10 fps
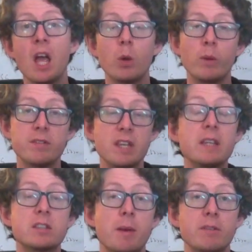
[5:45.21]
We've
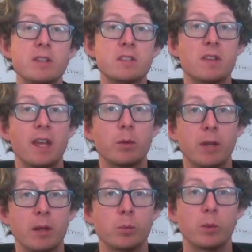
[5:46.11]
seen some evidence to think
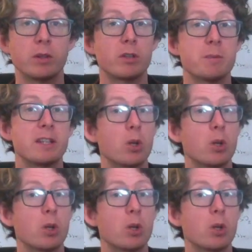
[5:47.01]
that with respect